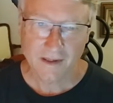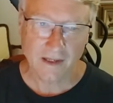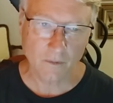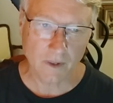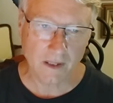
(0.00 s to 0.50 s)

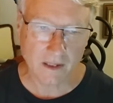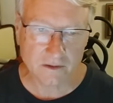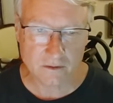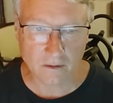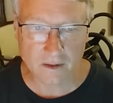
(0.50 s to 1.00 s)
Anyway, I
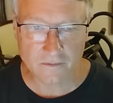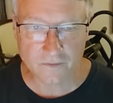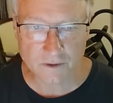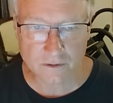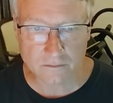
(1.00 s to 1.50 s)
saw an
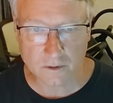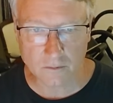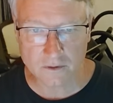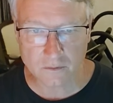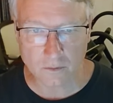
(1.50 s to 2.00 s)
official
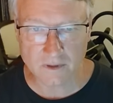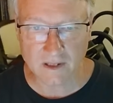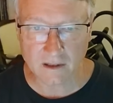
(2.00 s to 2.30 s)
notice or